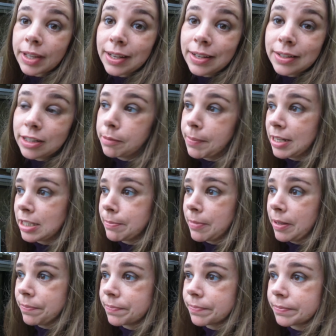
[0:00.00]
into the
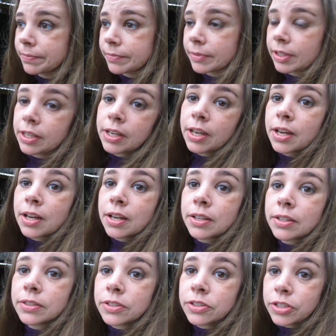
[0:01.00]
basement.
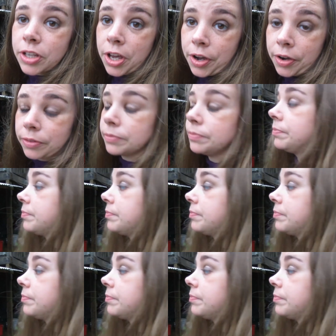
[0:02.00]
So,